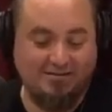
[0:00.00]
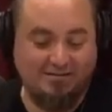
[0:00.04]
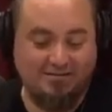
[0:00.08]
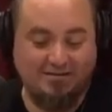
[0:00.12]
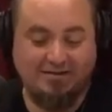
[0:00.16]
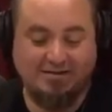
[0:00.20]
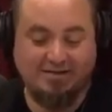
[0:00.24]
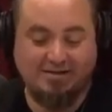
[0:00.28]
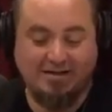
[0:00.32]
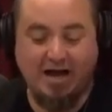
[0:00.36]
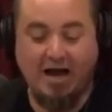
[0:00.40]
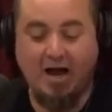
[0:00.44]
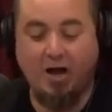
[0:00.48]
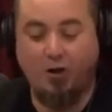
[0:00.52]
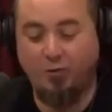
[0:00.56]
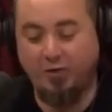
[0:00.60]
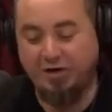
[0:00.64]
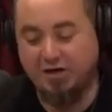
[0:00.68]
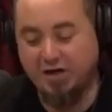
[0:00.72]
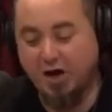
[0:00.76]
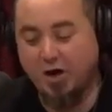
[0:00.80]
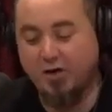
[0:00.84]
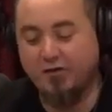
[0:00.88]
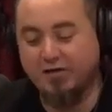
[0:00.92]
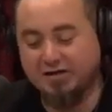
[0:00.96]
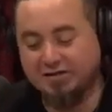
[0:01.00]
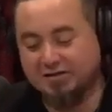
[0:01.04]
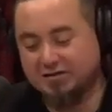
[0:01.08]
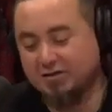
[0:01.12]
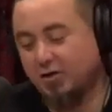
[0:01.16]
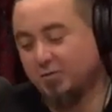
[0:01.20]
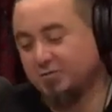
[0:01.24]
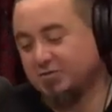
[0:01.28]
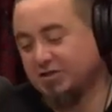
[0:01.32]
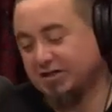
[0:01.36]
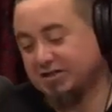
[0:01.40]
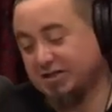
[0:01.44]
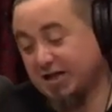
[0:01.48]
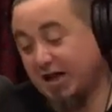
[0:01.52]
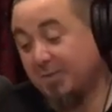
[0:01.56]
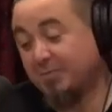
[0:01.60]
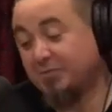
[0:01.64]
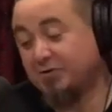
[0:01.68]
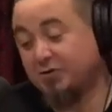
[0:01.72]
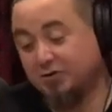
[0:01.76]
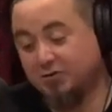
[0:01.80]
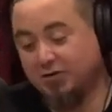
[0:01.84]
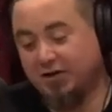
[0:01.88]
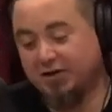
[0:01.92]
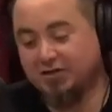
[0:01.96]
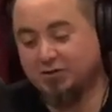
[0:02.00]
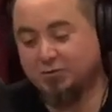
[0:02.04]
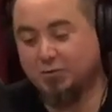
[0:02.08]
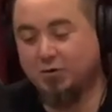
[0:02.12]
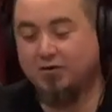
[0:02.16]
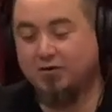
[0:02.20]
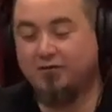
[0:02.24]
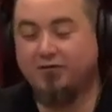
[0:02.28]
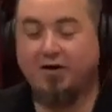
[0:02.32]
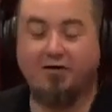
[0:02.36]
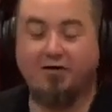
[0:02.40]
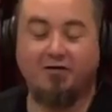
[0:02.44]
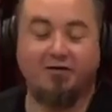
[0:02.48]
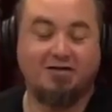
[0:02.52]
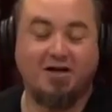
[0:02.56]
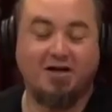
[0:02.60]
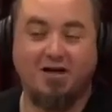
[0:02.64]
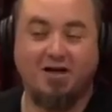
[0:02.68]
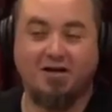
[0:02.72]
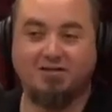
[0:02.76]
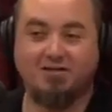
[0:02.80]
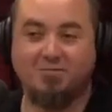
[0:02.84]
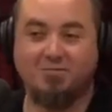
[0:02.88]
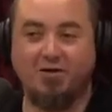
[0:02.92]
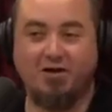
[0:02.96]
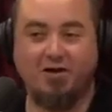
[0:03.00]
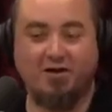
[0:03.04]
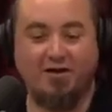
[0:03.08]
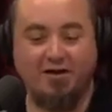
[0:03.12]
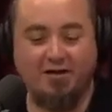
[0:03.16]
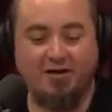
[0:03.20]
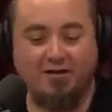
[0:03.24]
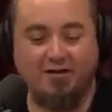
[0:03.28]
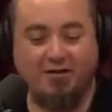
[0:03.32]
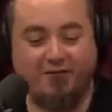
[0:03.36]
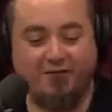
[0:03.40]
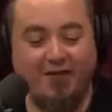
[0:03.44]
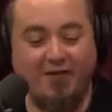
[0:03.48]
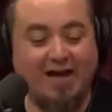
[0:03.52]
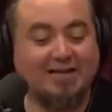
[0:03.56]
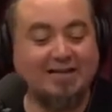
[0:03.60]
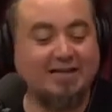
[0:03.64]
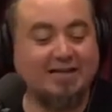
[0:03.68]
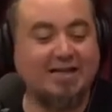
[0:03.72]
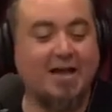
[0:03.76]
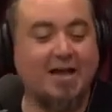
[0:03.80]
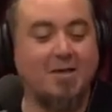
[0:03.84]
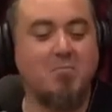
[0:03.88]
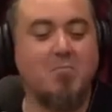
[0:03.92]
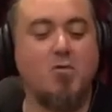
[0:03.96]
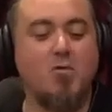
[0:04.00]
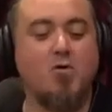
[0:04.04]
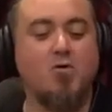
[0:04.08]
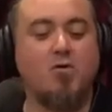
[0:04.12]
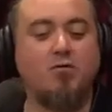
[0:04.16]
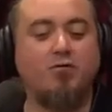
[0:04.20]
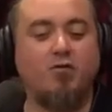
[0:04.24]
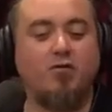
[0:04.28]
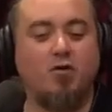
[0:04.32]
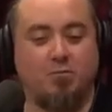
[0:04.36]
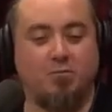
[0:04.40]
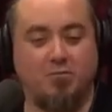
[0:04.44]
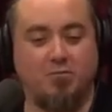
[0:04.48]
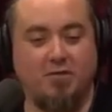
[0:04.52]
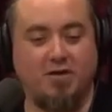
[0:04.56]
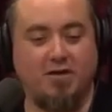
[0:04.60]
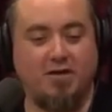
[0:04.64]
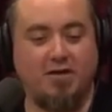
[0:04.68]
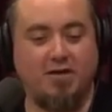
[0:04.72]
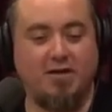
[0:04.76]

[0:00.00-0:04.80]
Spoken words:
the scale. We know there's objects up to like 1,200 tons, but the fact that they moved them